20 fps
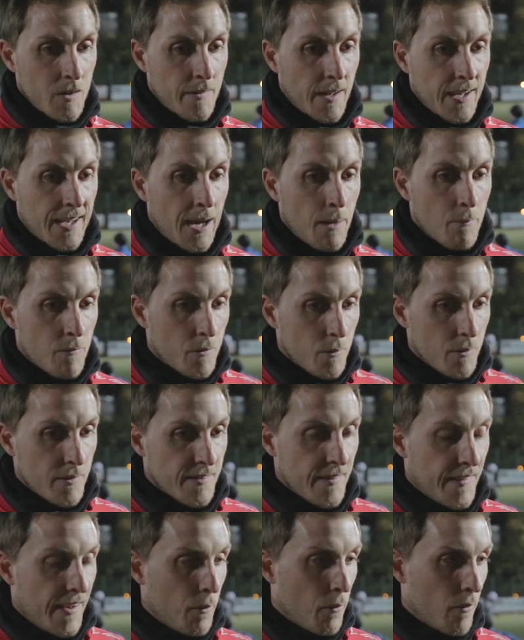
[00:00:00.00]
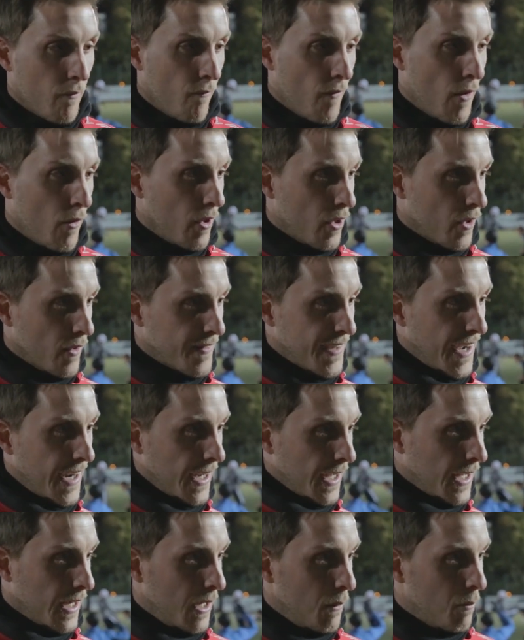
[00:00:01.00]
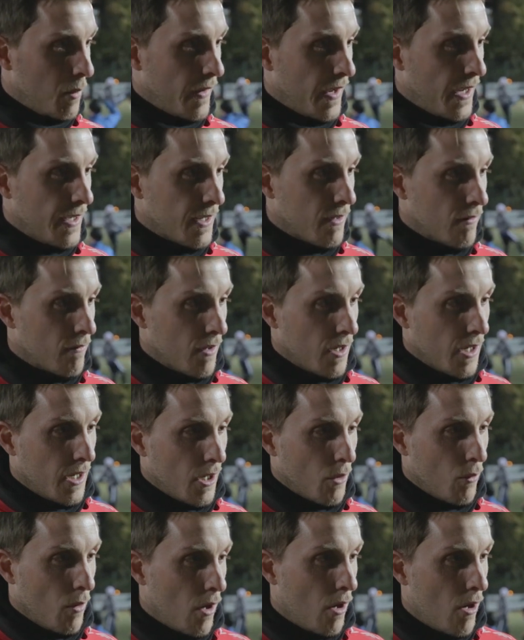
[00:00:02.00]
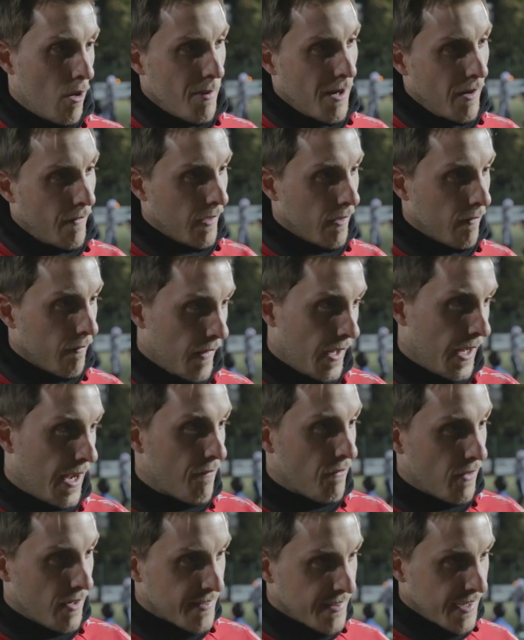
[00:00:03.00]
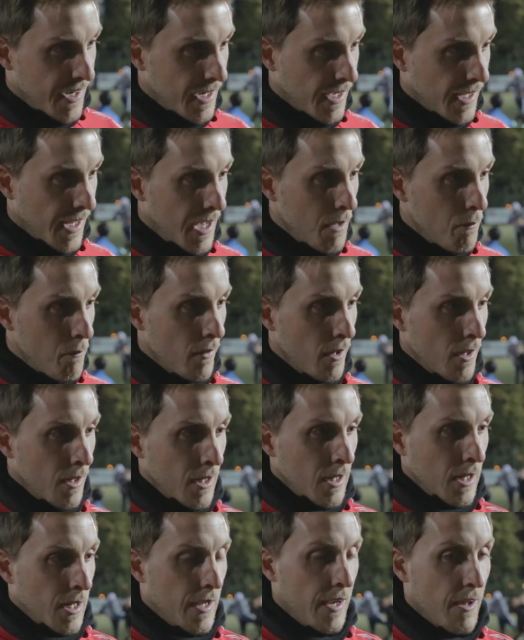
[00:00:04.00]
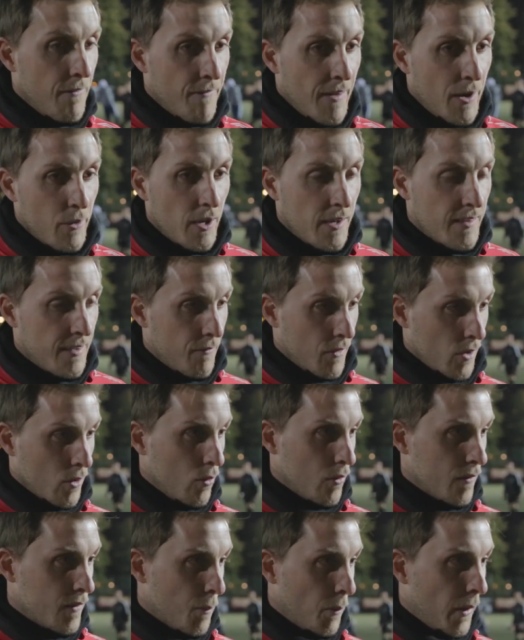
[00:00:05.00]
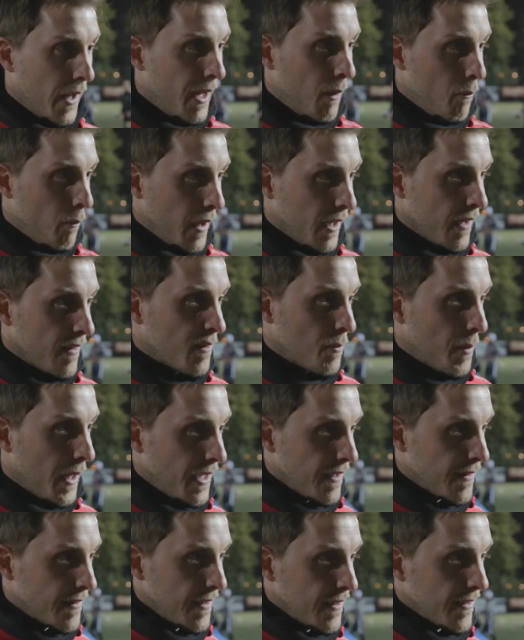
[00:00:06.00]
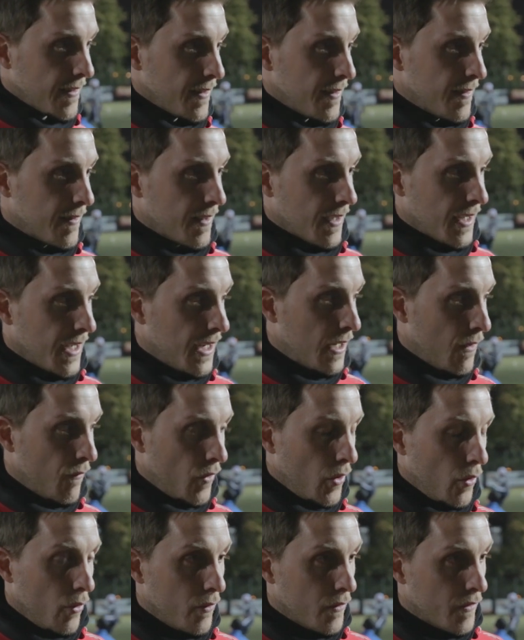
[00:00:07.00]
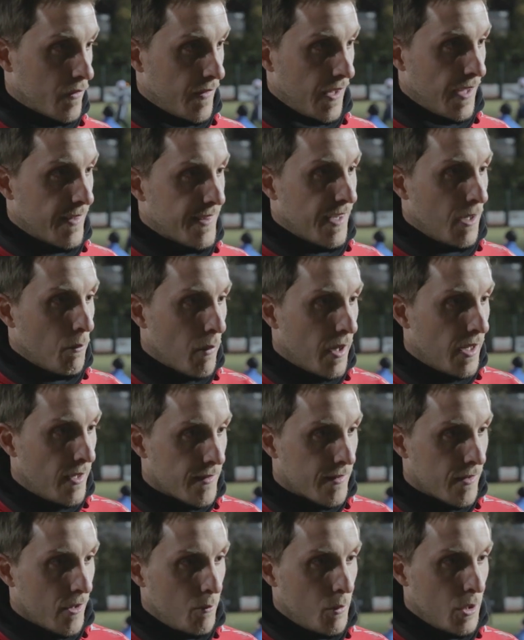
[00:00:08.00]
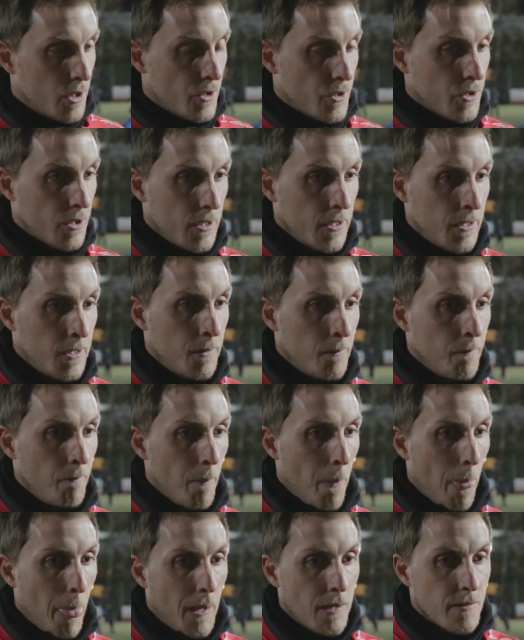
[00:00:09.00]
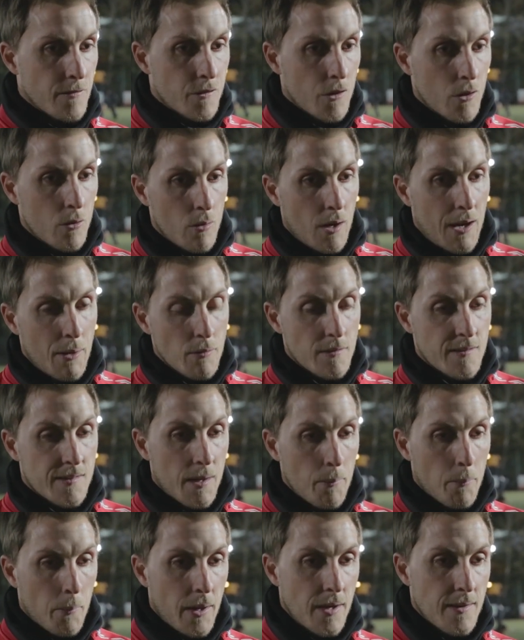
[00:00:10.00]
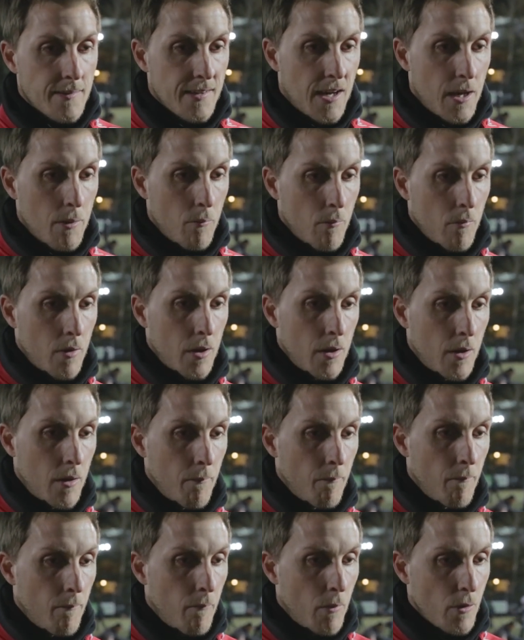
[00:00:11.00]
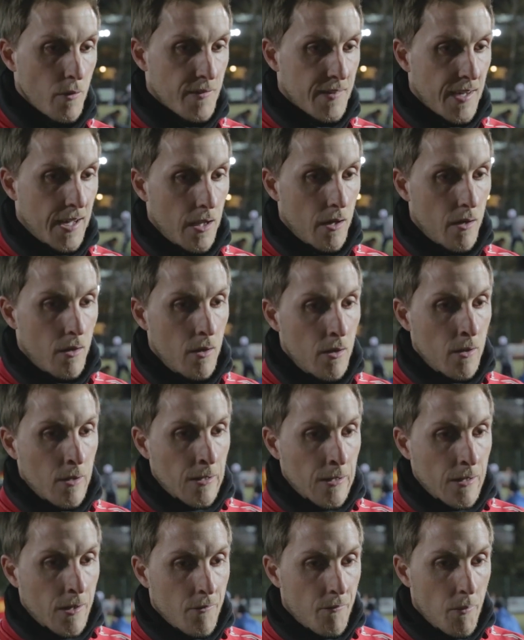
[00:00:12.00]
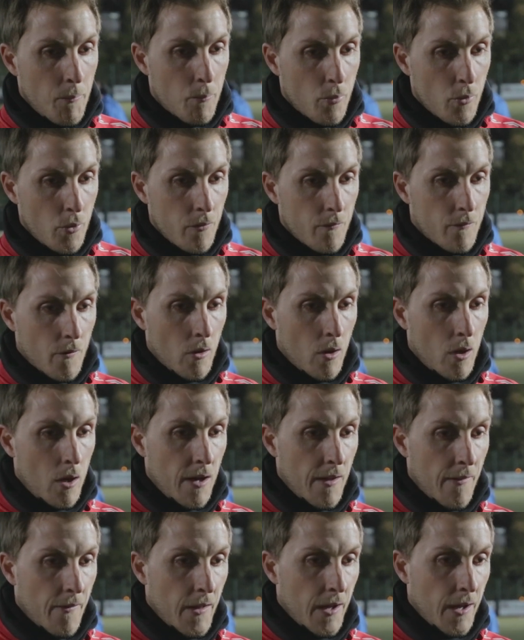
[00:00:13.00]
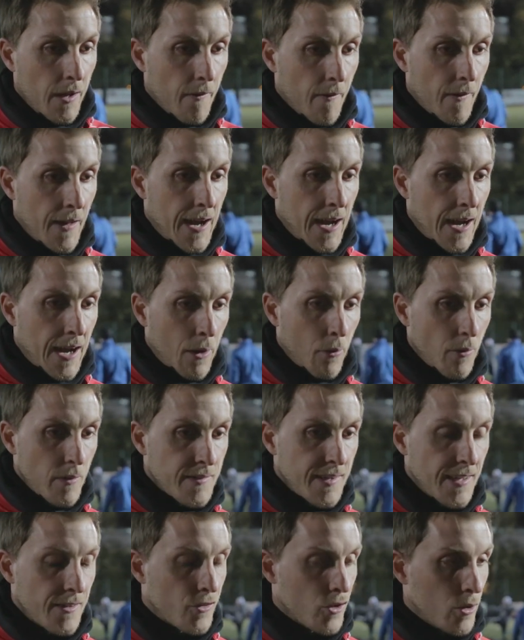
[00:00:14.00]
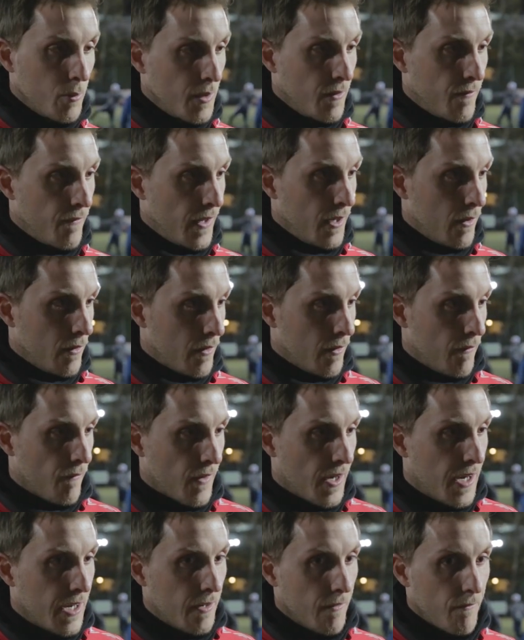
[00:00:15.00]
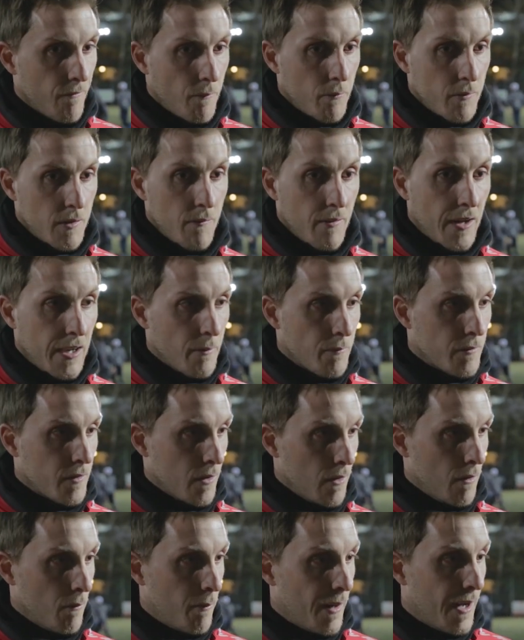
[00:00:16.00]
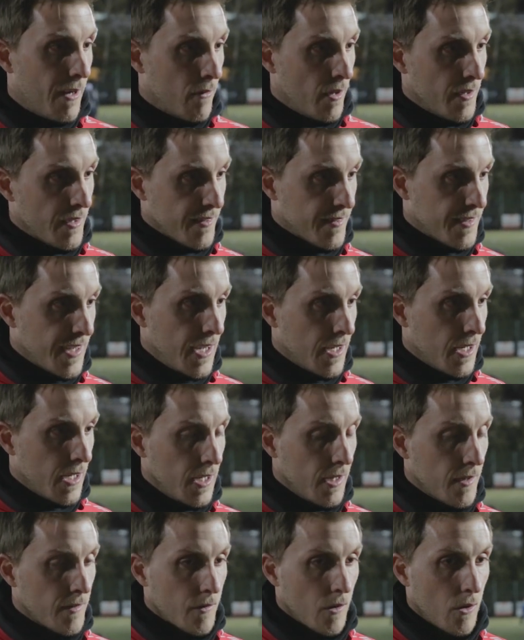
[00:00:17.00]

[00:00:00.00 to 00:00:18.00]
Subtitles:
They came to us and they were very good technically, but they didn't really know a lot about the 11-a-side game, and they found it difficult to play in bigger spaces and to kind of use their teammates so much. And so I would say players like Mo Salah have improved a lot. I think that our central midfield have kind of developed a better understanding.